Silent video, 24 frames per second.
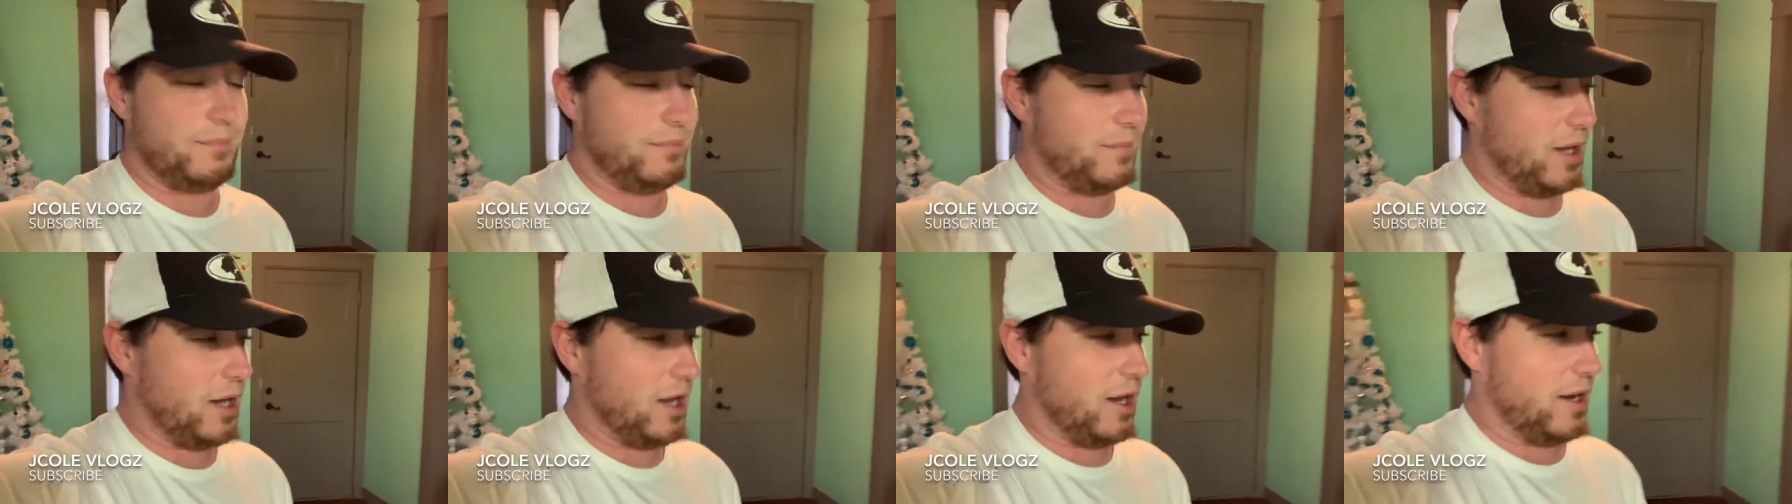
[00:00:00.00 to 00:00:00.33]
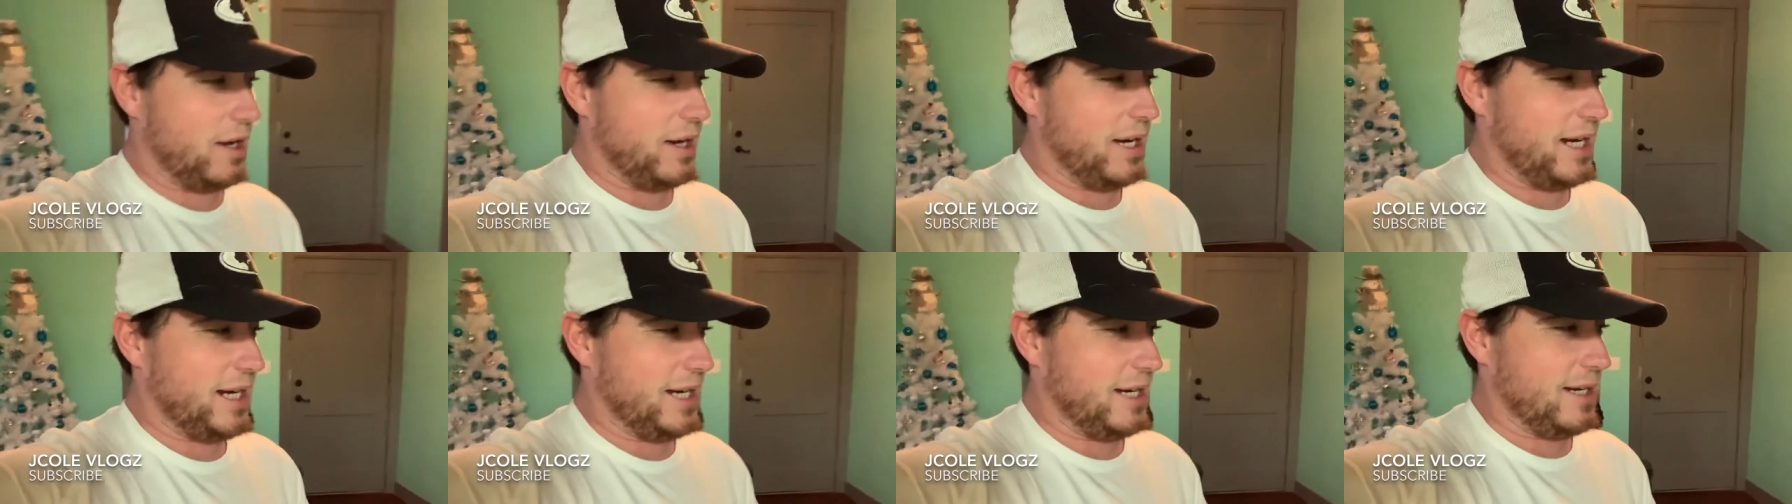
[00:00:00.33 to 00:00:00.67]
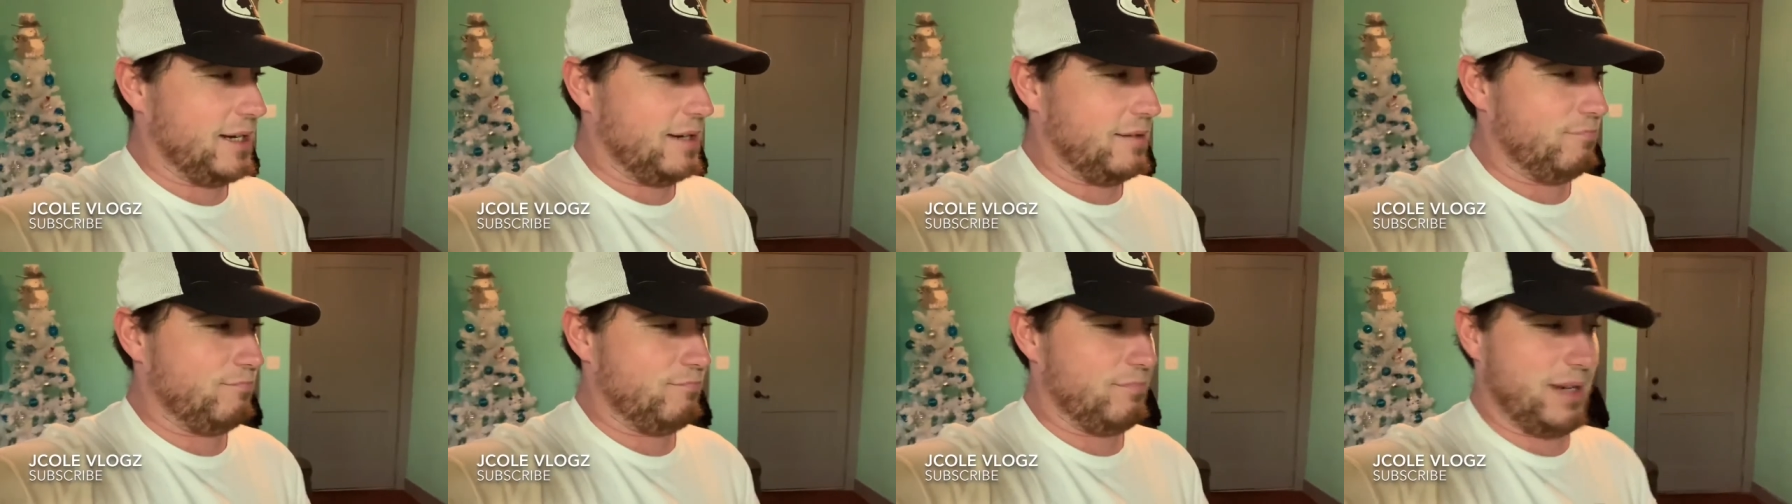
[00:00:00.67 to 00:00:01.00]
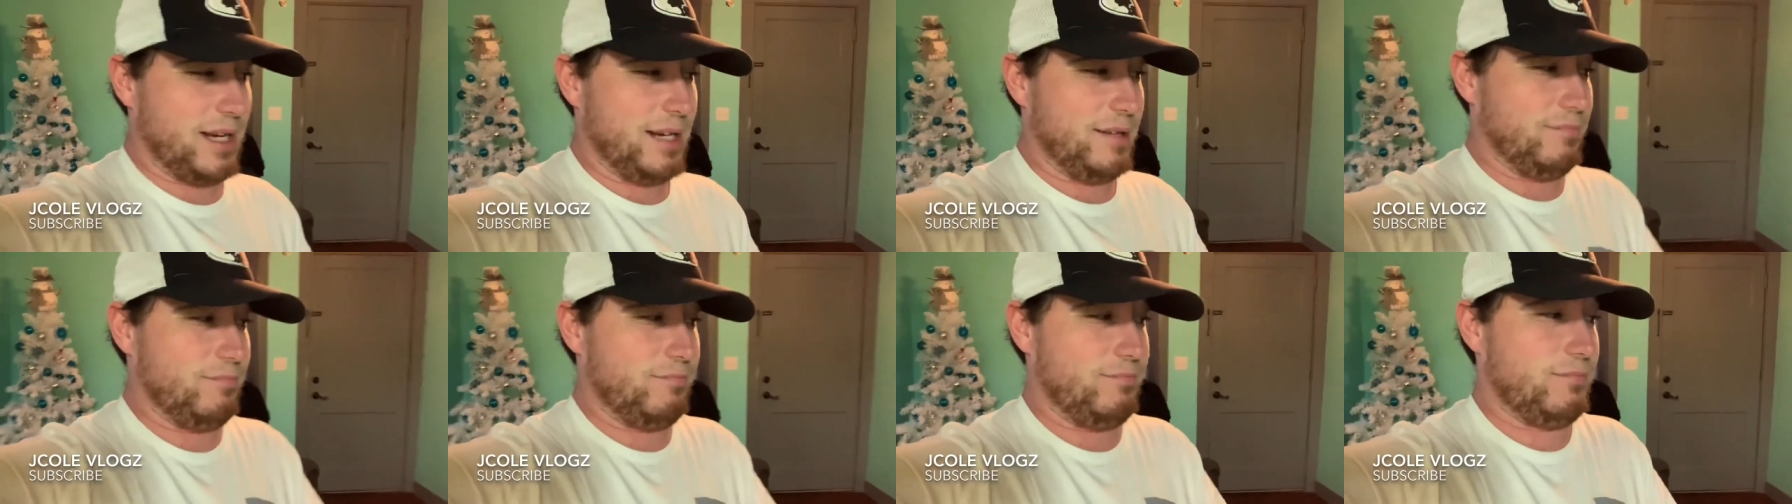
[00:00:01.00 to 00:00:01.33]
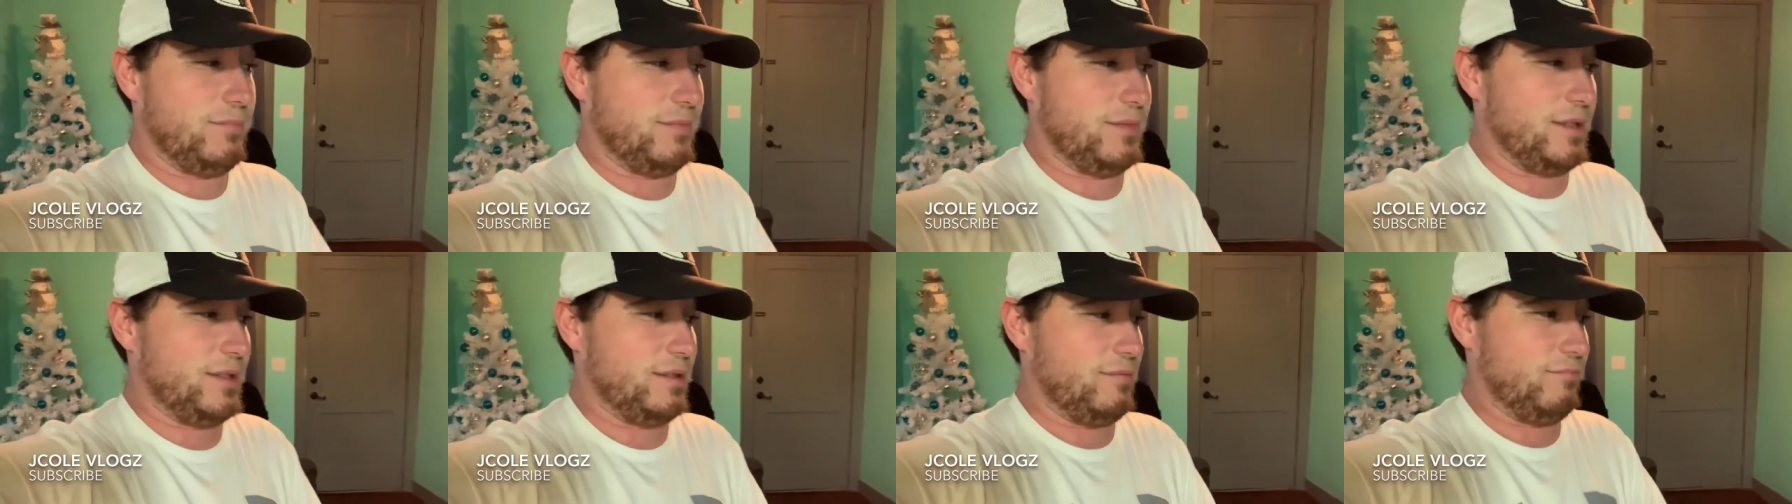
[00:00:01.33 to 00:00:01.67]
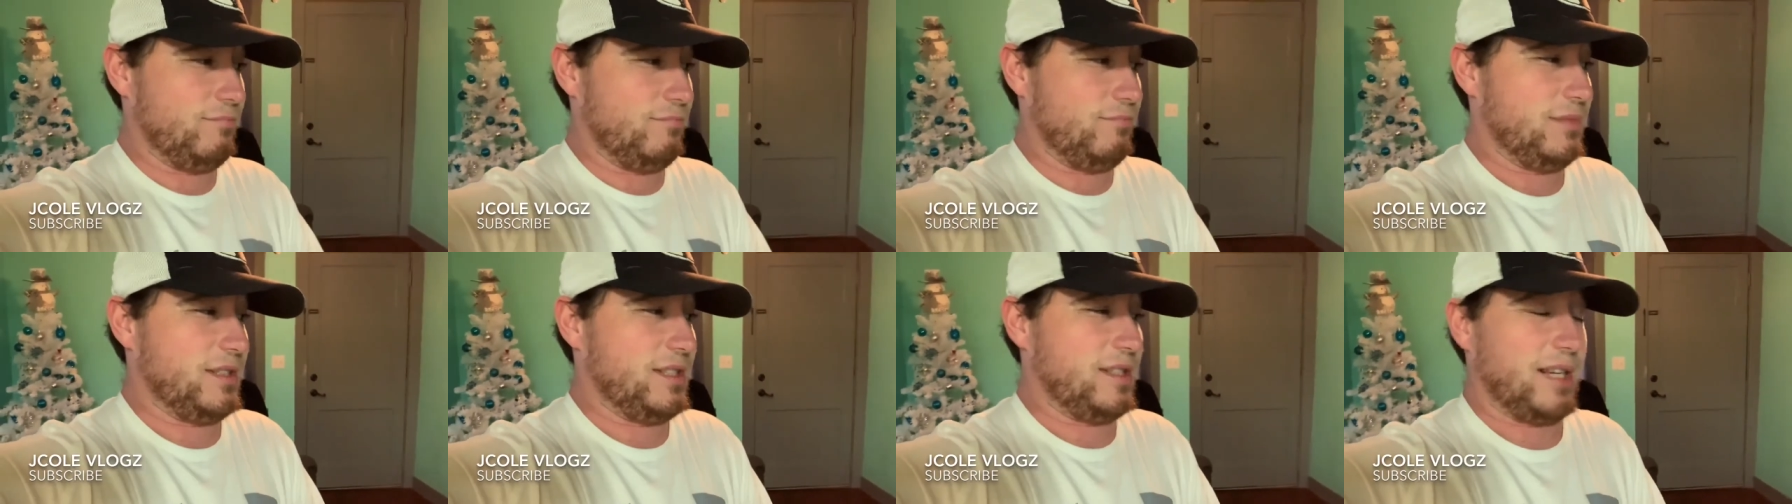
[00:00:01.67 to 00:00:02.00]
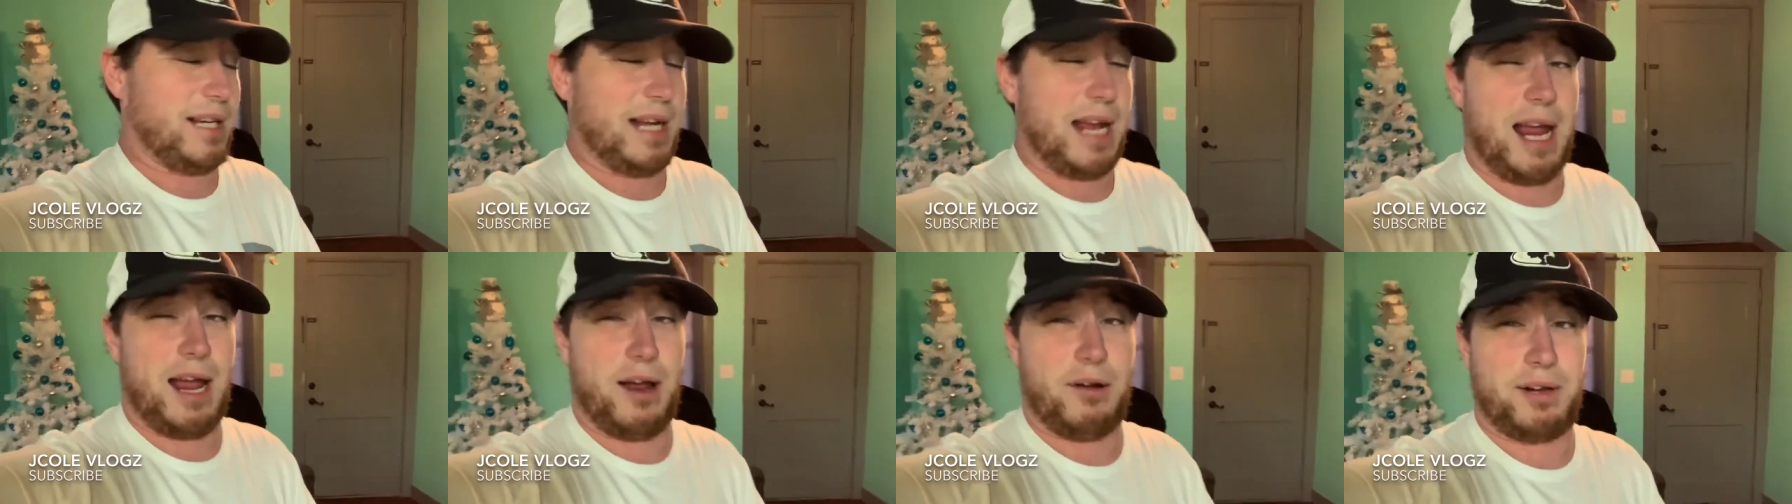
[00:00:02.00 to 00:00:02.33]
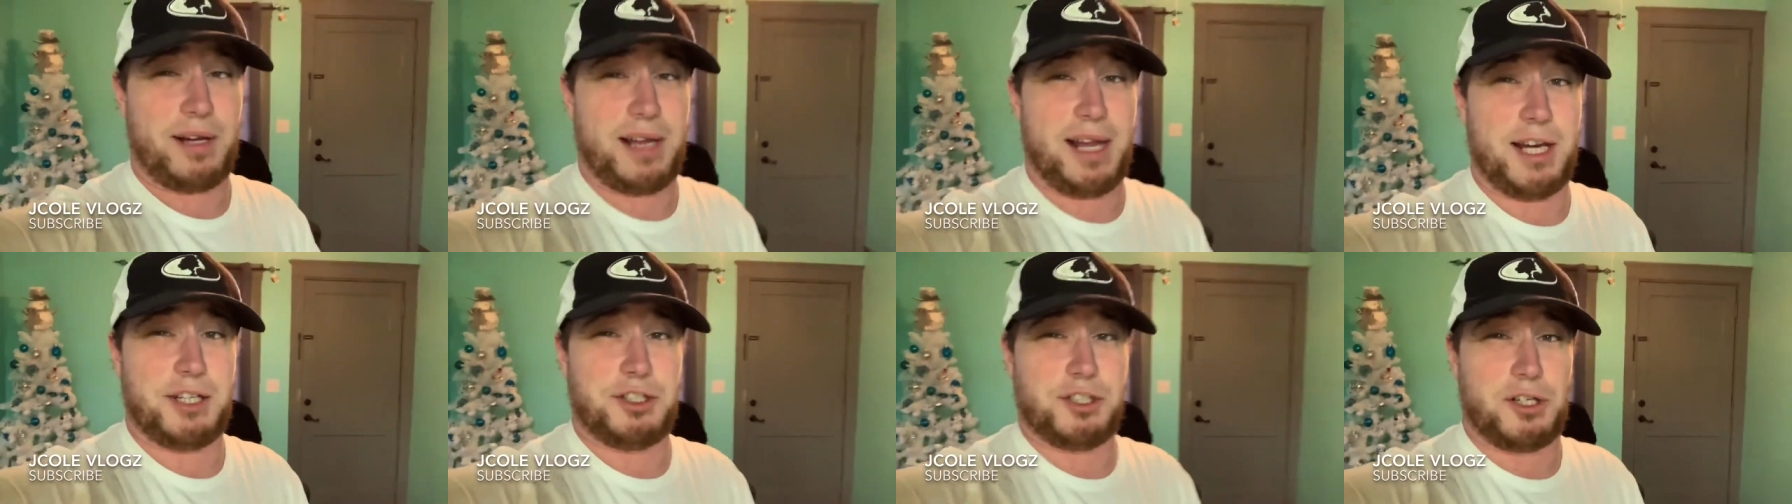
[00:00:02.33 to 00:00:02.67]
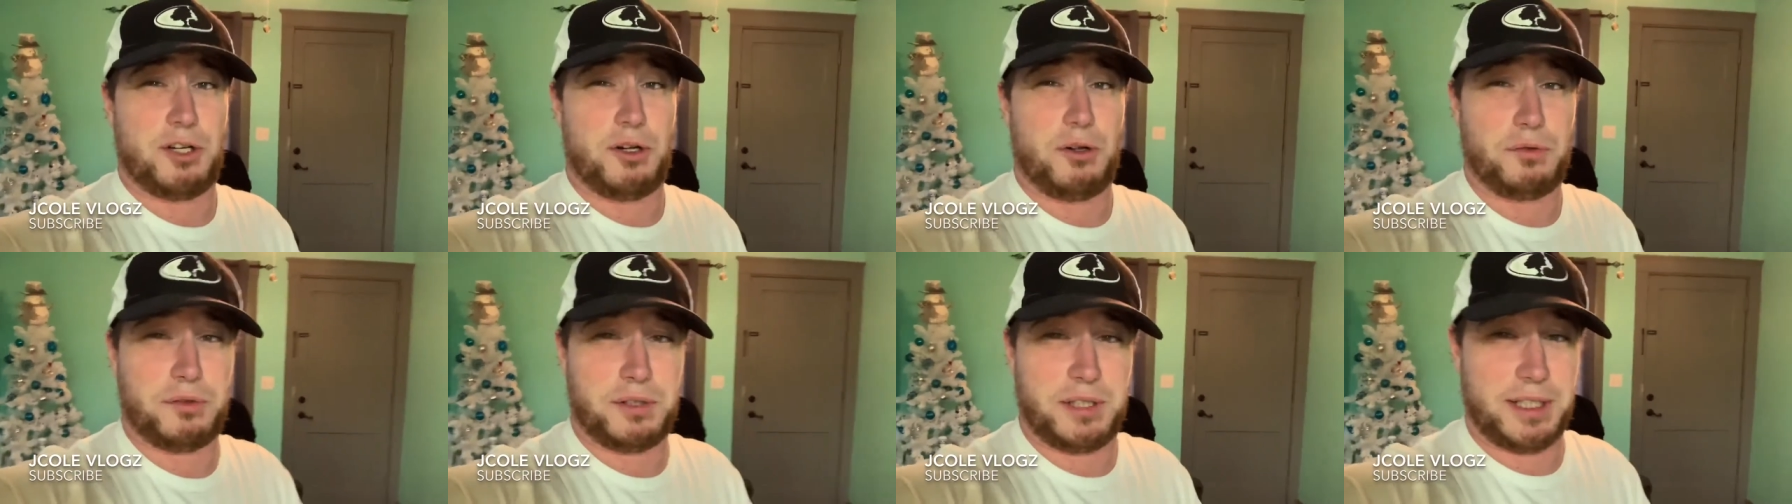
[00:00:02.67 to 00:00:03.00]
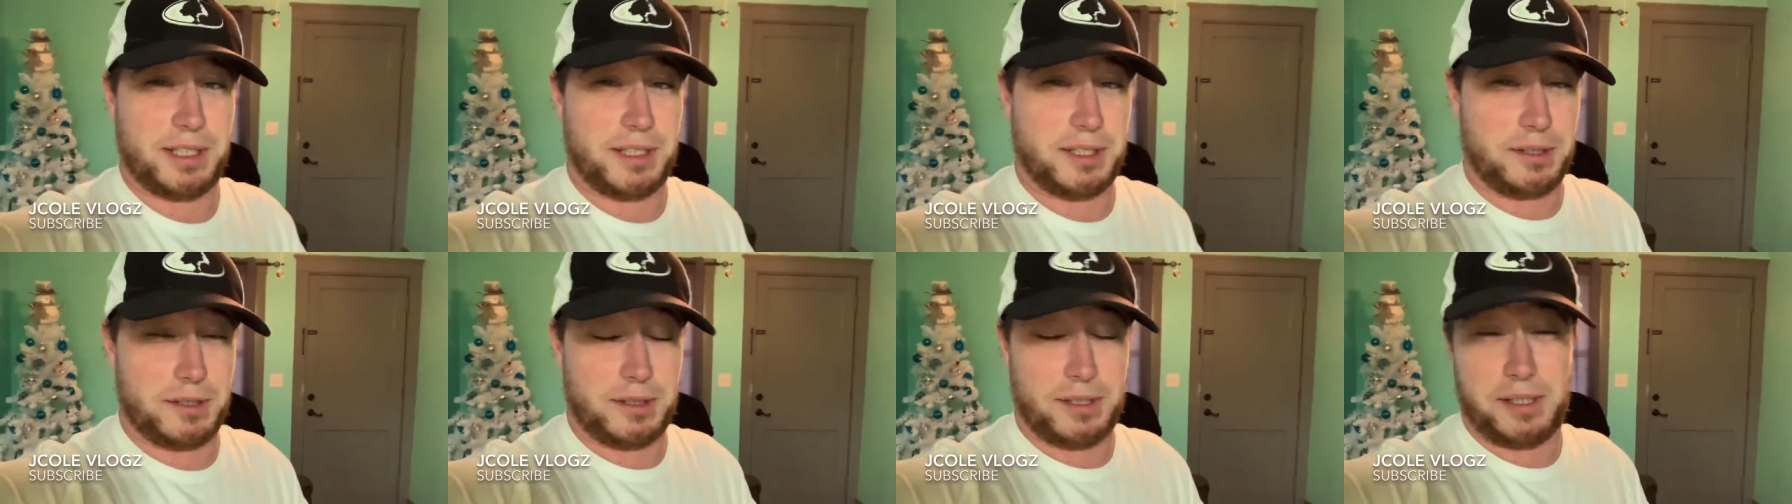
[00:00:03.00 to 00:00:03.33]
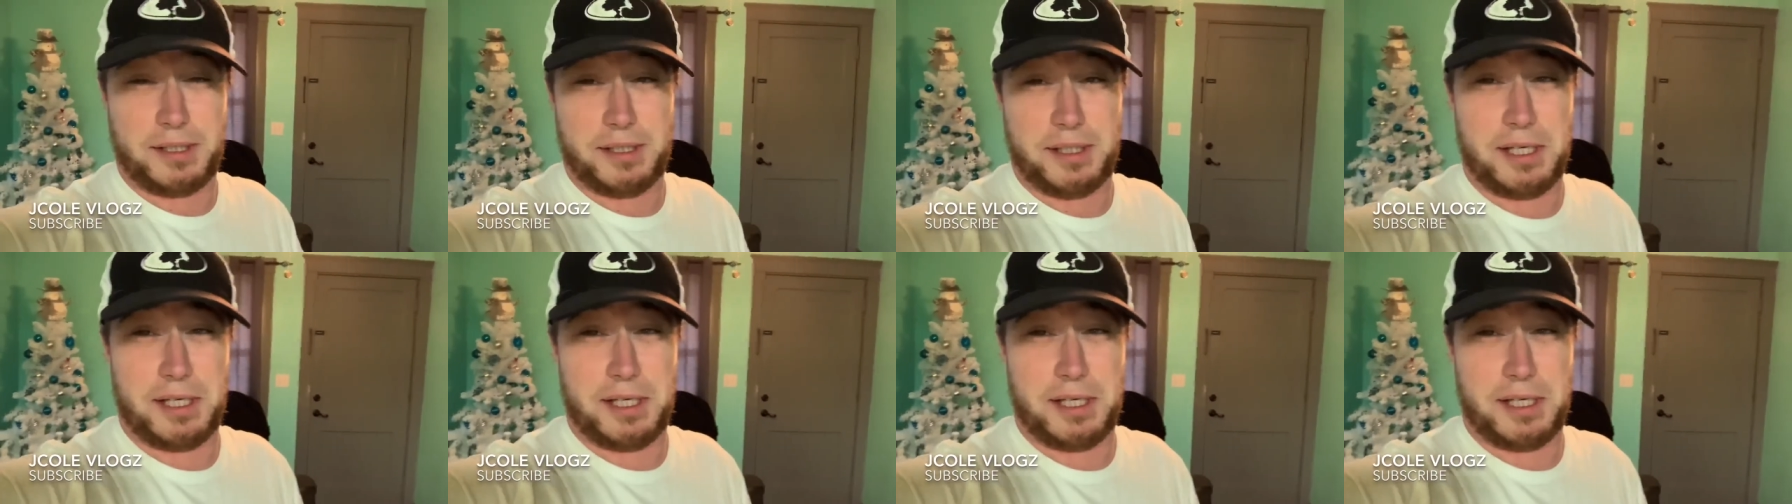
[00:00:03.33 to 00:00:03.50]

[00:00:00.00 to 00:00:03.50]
Uh, he it, It's like how to catch a gold digger.